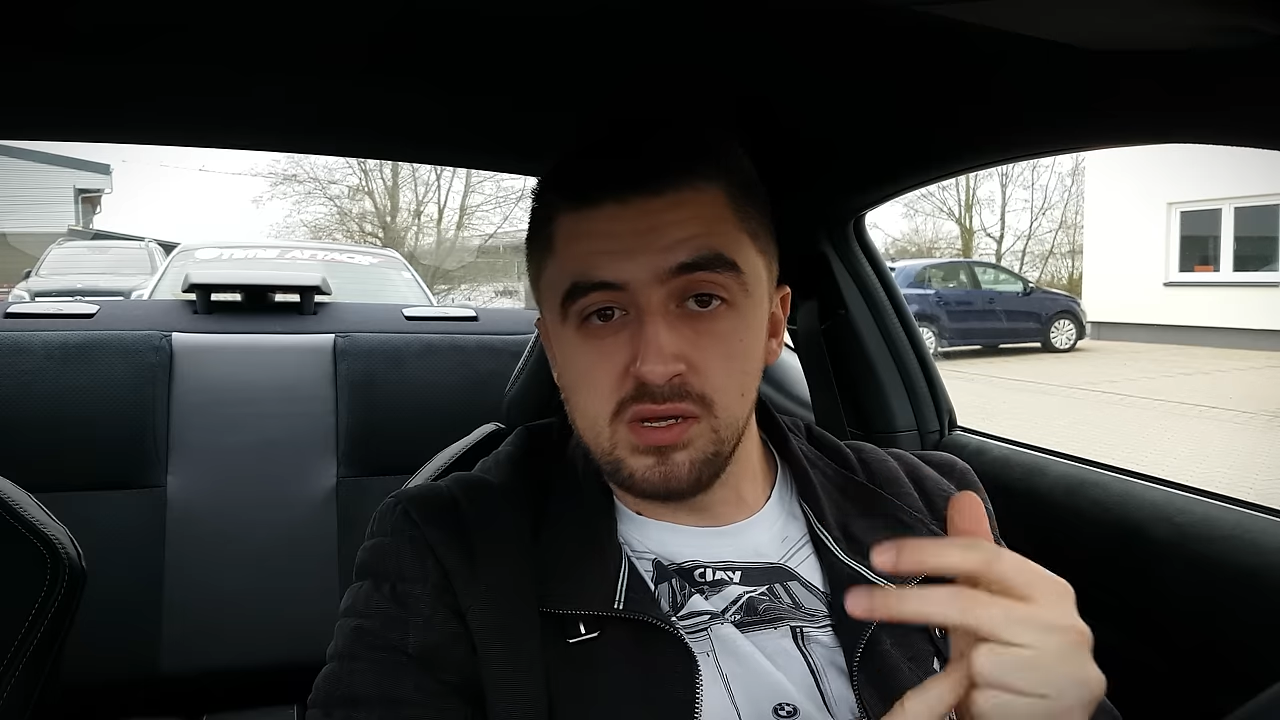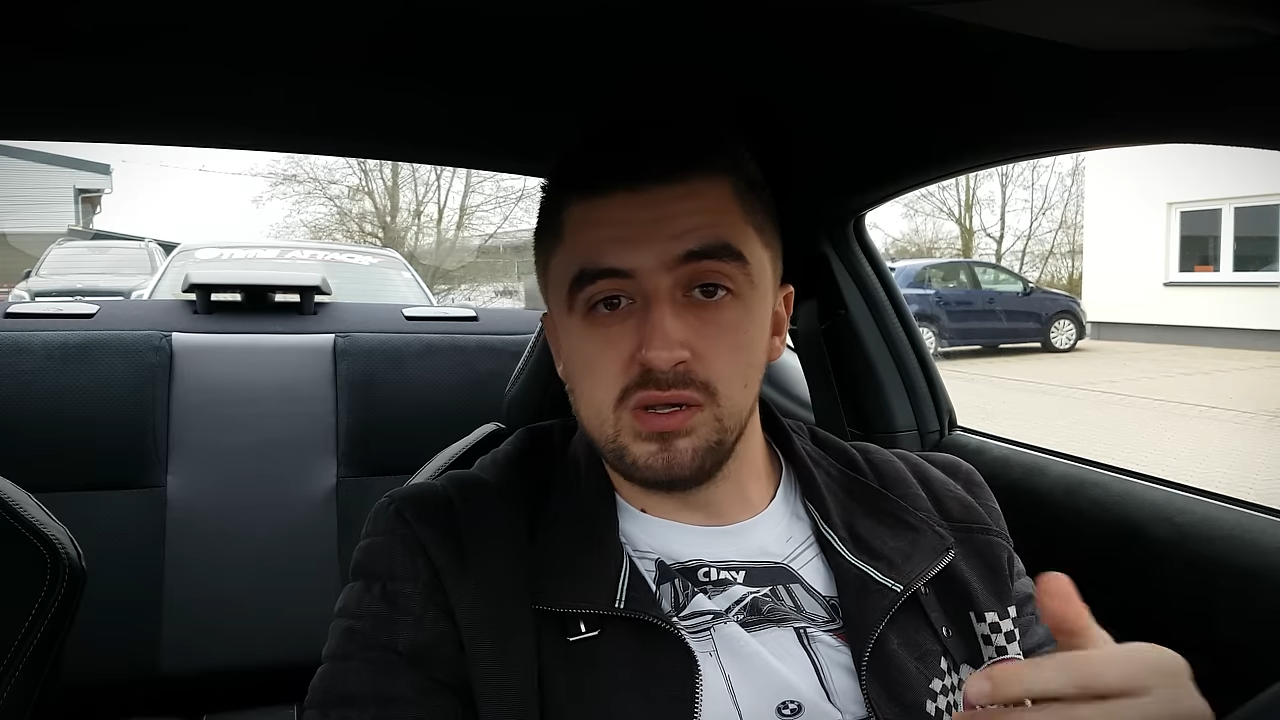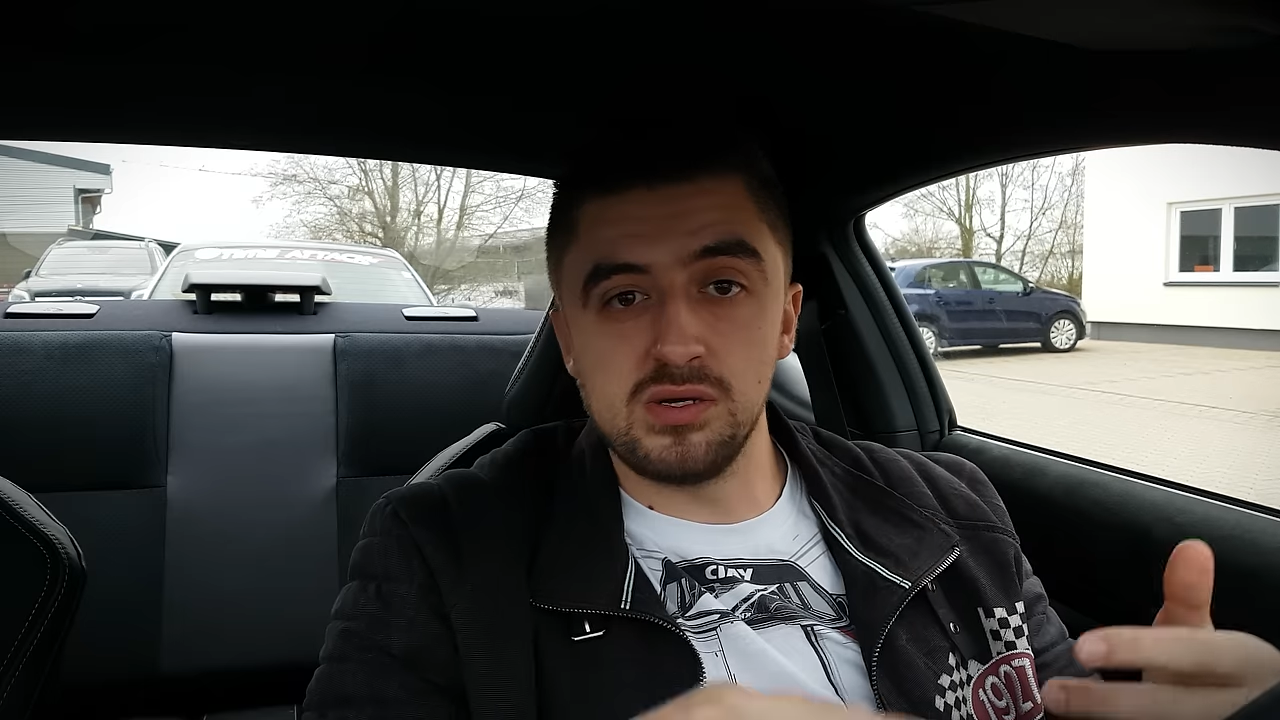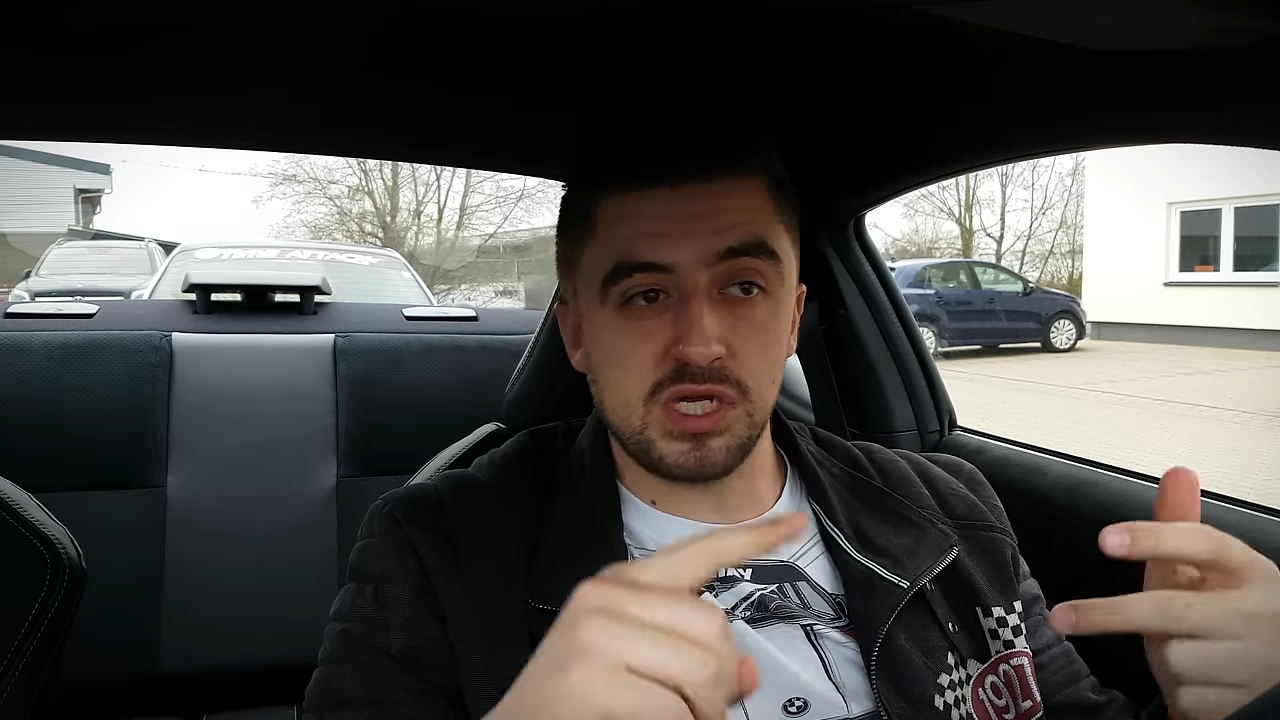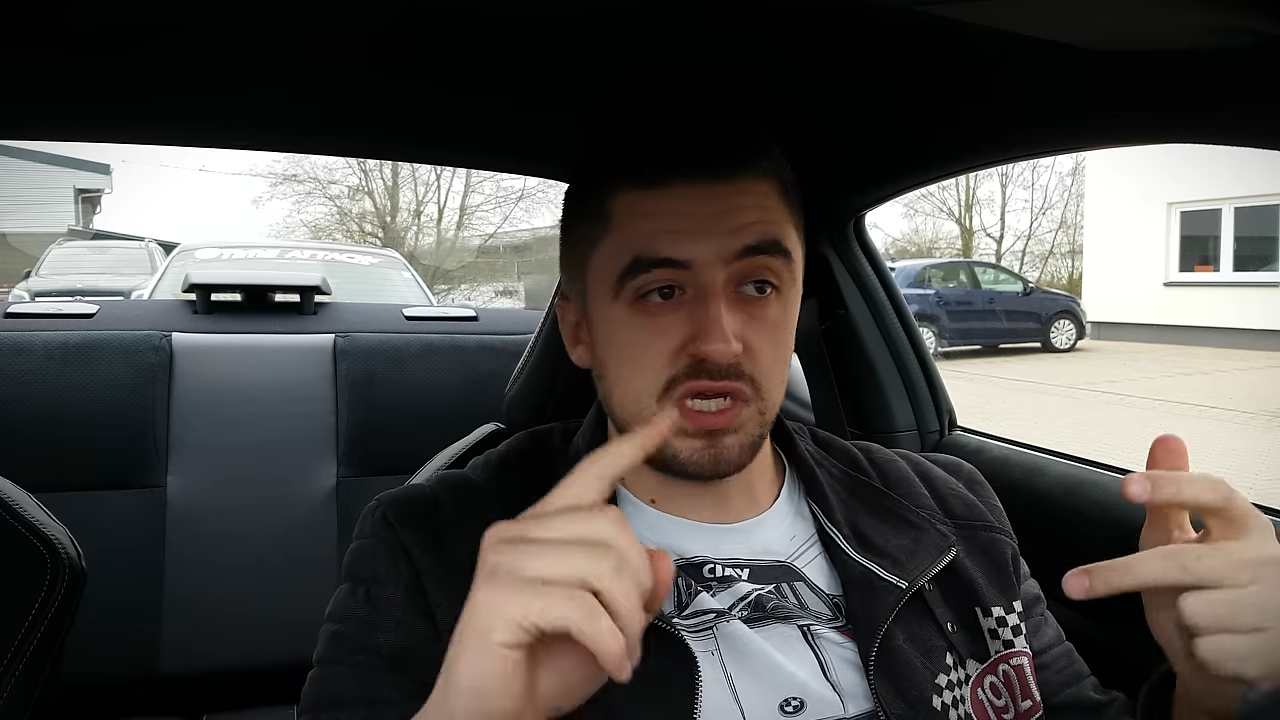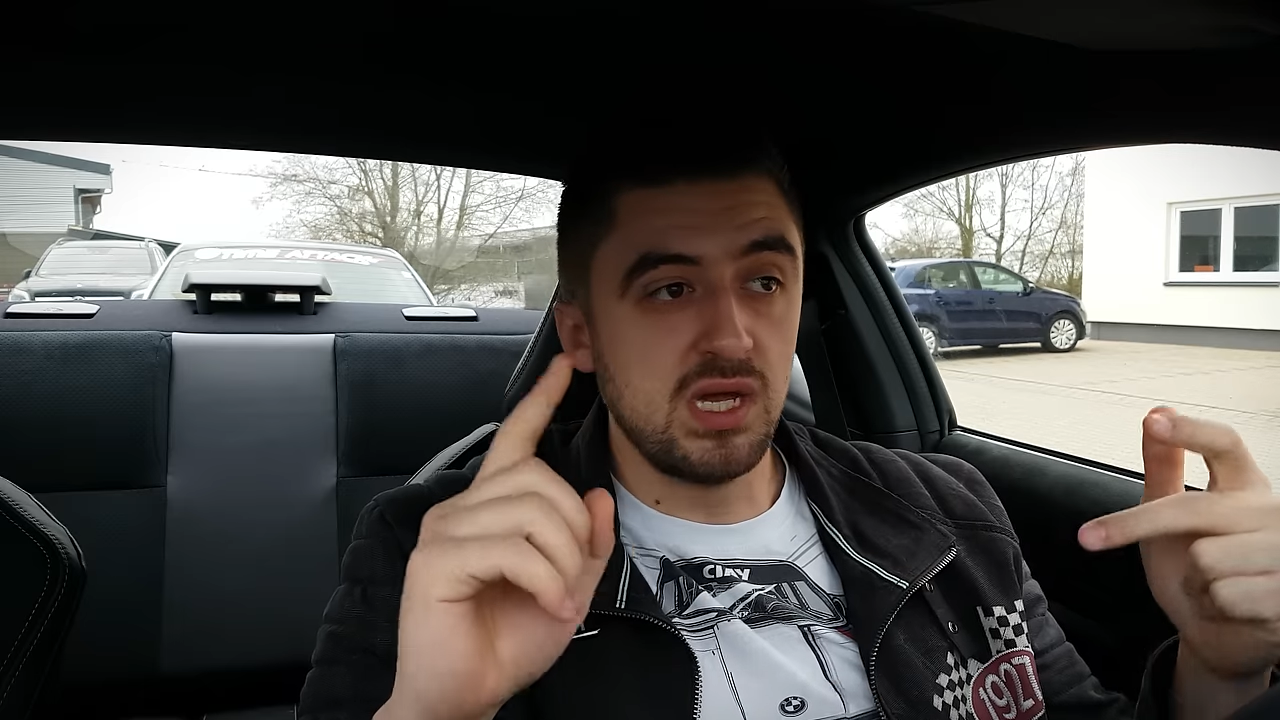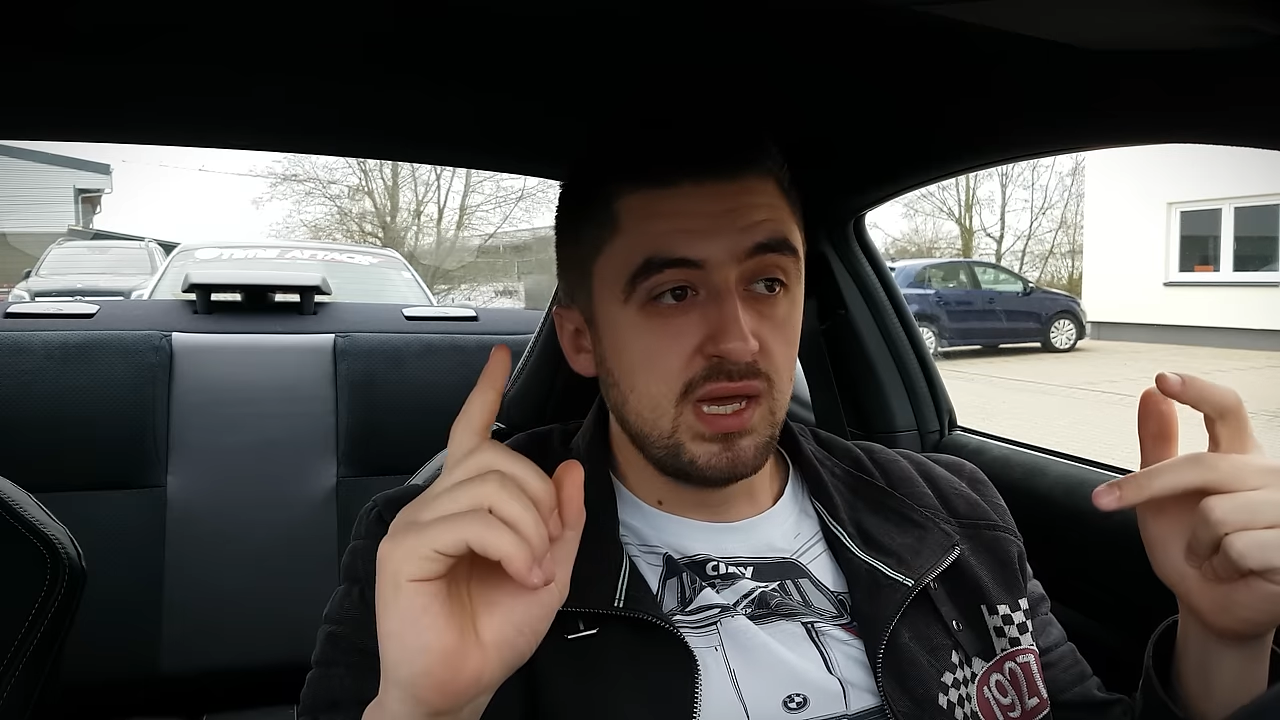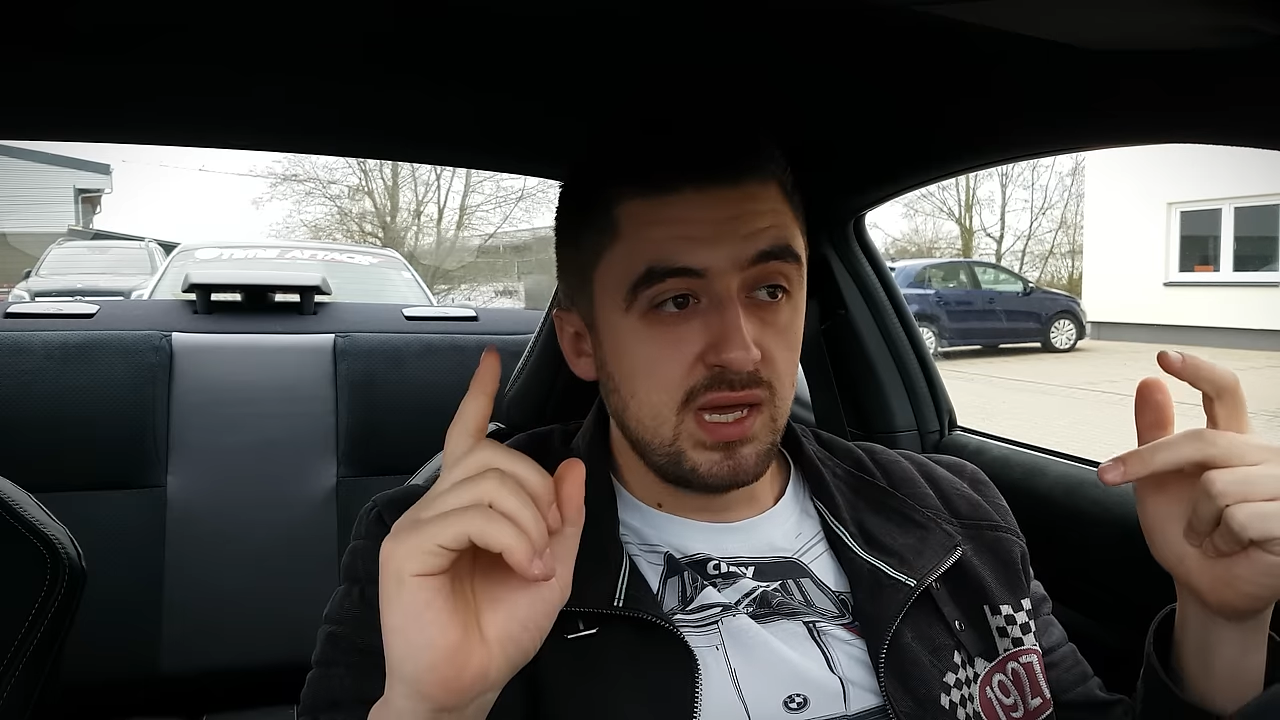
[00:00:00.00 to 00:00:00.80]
knowledge,